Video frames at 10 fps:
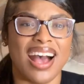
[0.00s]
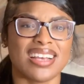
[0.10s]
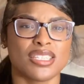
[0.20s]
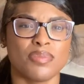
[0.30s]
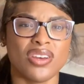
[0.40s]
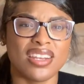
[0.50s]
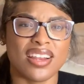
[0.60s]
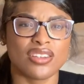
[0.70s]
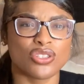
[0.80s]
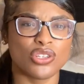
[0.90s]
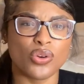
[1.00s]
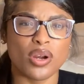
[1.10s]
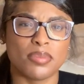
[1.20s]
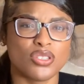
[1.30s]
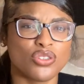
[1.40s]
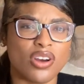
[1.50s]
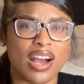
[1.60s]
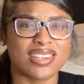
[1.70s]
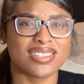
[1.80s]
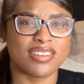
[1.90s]
I smelled it at a store, but you know
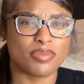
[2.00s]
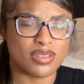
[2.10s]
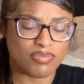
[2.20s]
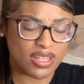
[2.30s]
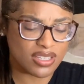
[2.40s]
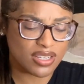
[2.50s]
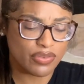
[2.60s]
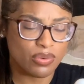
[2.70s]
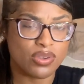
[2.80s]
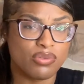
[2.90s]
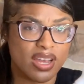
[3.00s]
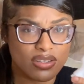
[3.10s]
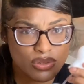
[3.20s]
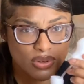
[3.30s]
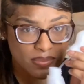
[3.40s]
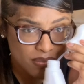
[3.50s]
how stuff be smelling different when you at a store.